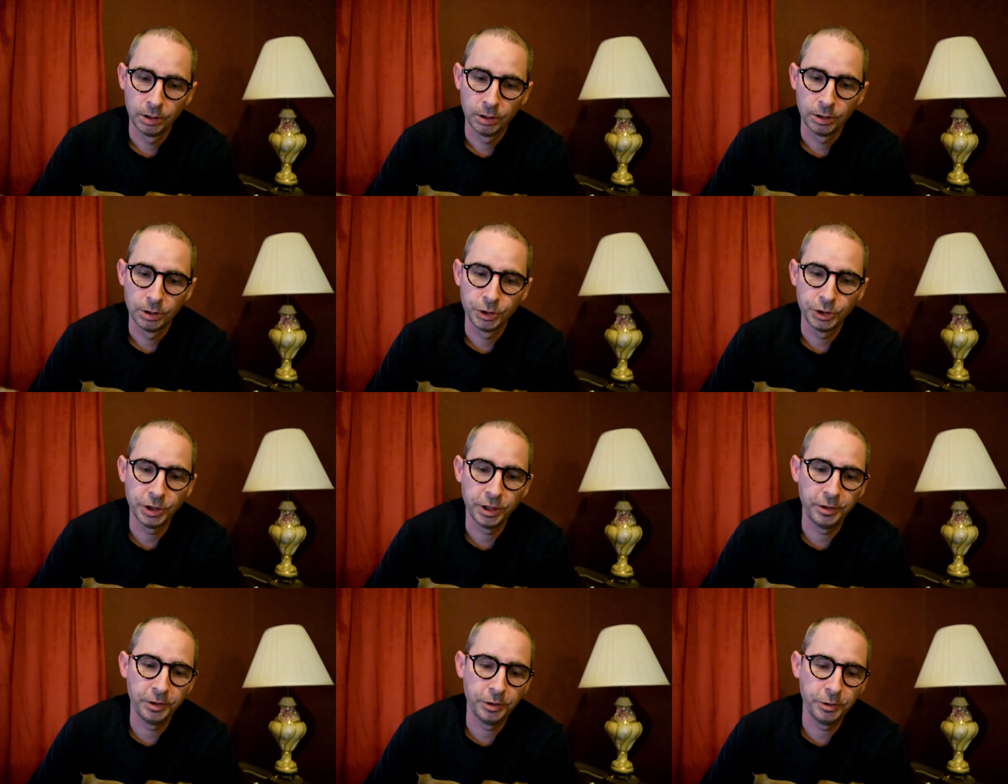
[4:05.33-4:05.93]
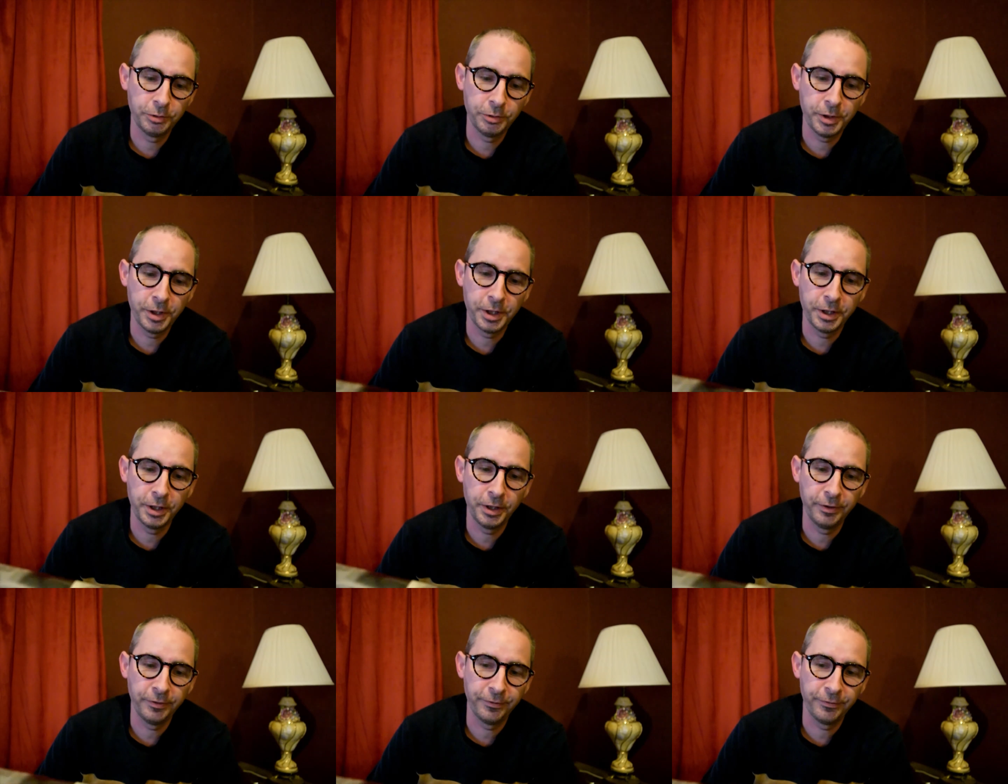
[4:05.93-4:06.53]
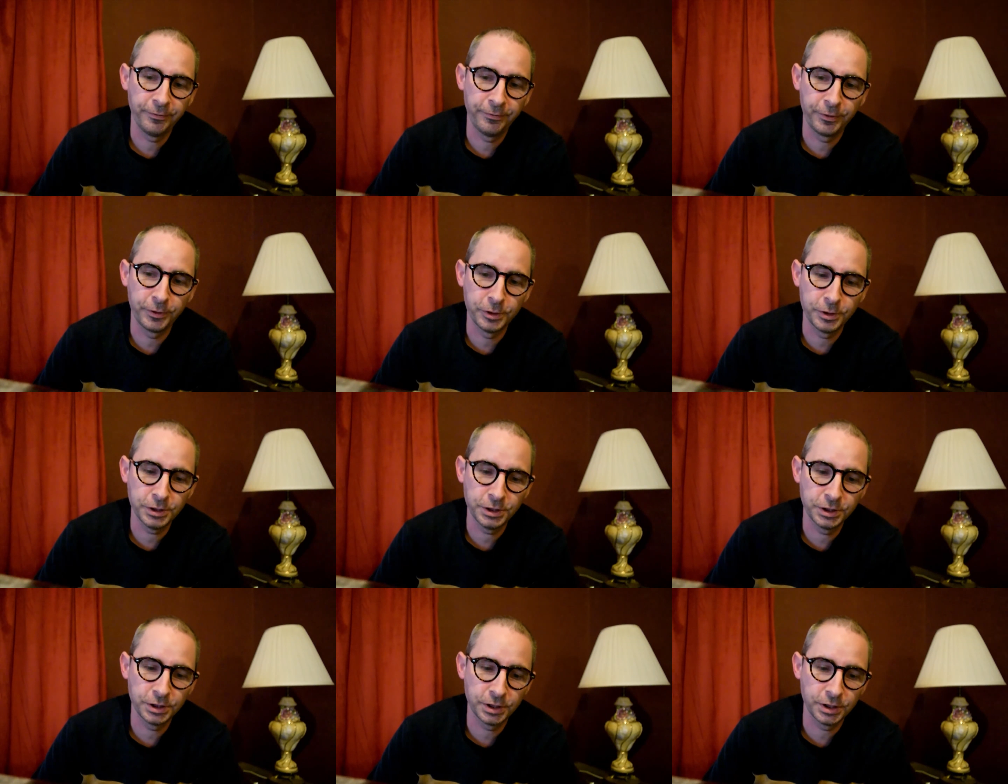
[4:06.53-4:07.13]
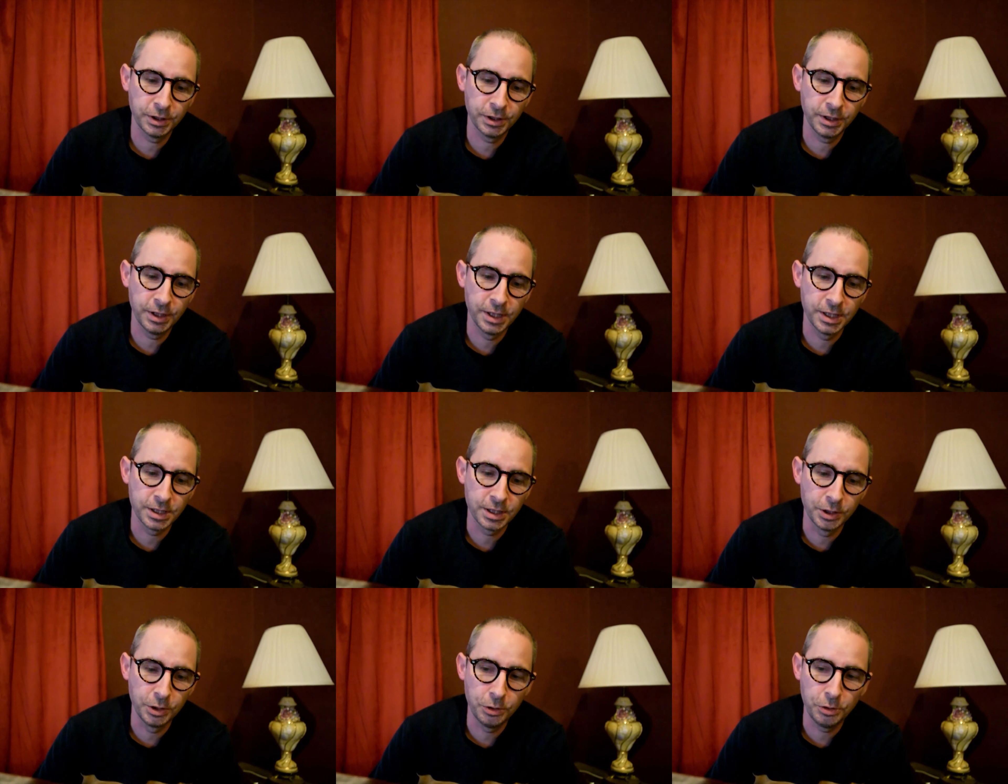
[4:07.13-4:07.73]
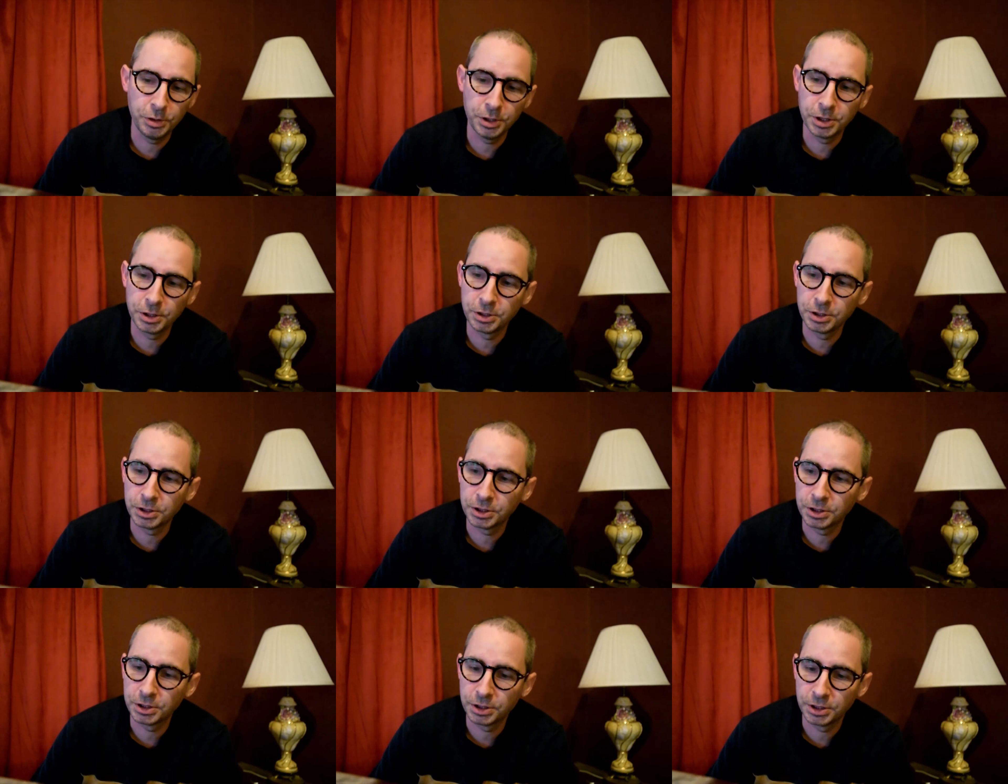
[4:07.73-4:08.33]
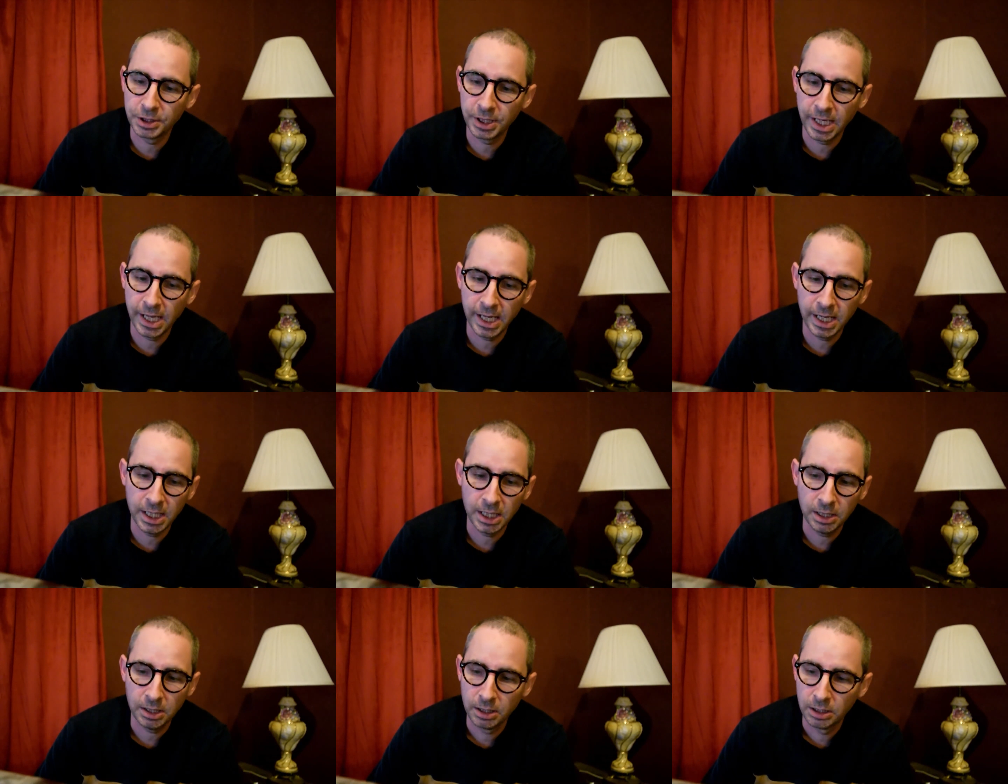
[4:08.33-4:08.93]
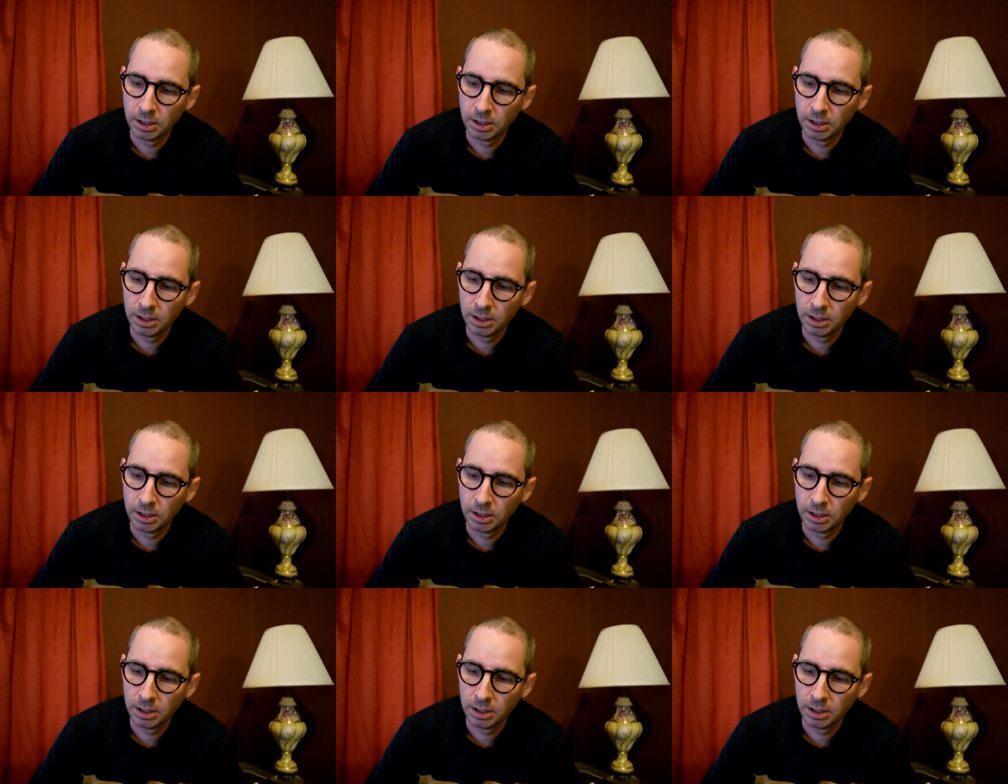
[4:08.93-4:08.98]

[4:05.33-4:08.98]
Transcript: January 1st is New Year's Day.